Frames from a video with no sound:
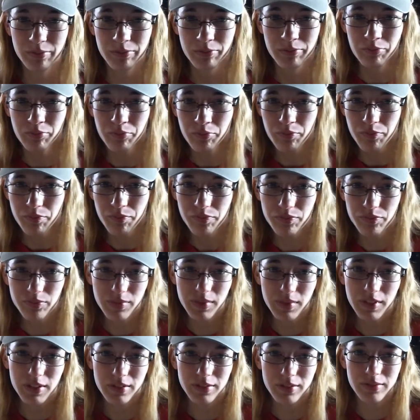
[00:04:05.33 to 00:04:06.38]

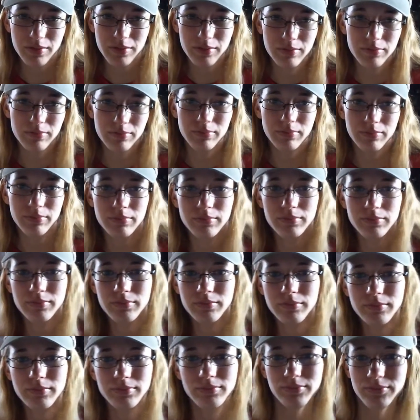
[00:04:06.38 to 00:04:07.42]

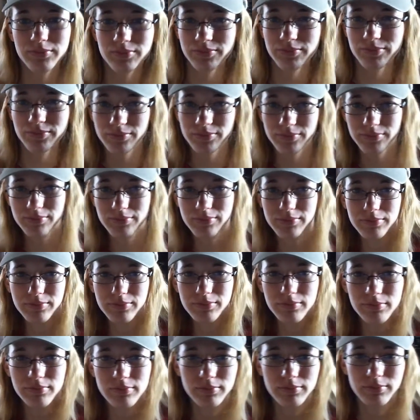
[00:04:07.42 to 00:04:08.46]

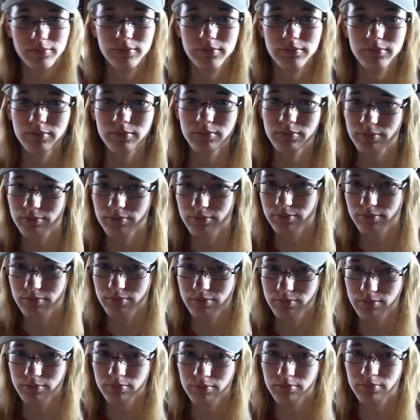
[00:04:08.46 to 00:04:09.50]

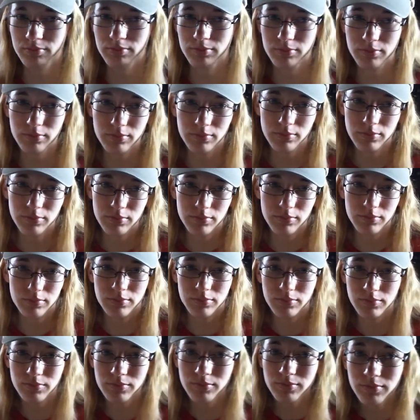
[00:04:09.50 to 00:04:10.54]

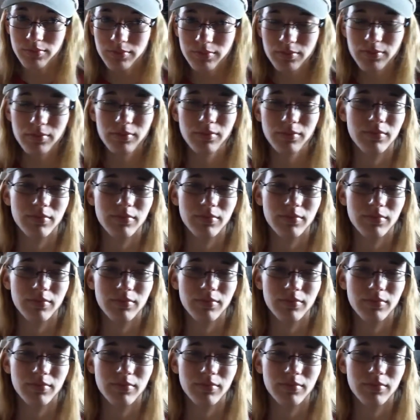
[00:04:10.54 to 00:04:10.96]
(no one is talking)